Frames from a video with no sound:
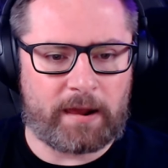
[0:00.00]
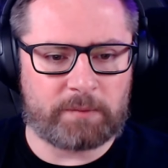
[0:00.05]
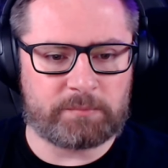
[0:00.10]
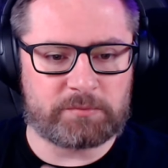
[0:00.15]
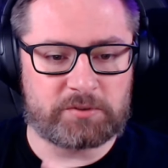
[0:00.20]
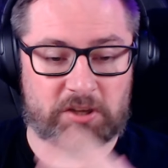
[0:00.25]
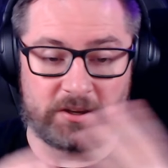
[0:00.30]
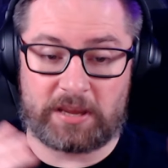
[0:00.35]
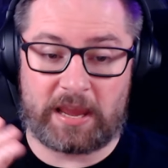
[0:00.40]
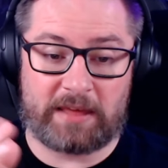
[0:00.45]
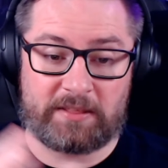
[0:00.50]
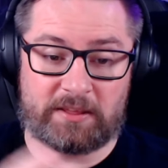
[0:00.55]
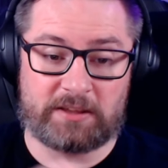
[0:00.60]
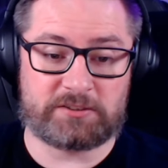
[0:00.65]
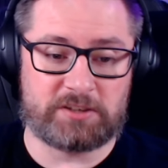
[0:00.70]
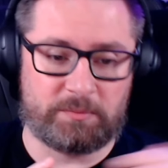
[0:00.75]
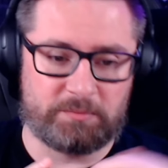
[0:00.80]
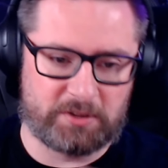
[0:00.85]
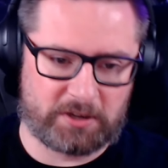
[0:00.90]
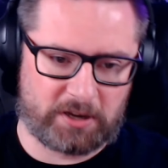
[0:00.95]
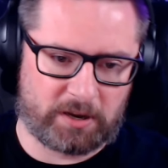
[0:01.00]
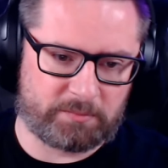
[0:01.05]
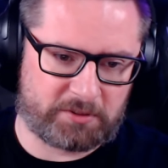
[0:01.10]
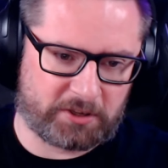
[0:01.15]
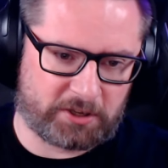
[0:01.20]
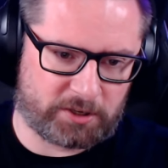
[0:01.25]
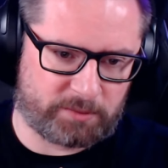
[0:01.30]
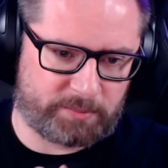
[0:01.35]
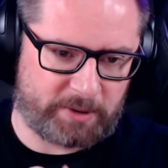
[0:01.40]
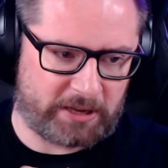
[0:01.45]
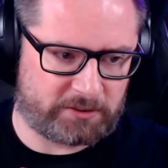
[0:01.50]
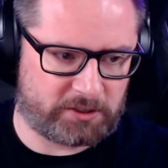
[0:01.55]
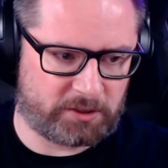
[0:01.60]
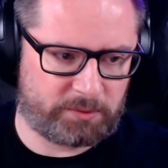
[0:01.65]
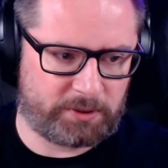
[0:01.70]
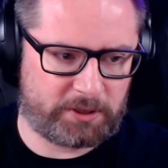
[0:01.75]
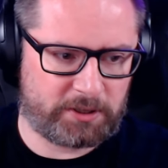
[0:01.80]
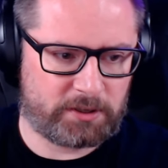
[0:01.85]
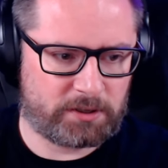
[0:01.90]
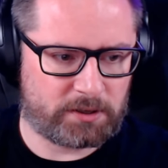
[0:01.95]
So yeah, that's something I'm thinking about
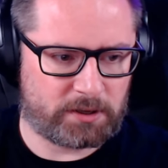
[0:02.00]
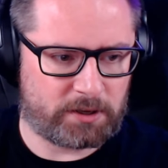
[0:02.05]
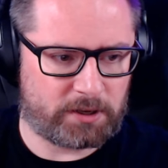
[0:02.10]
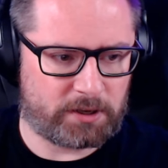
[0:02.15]
doing.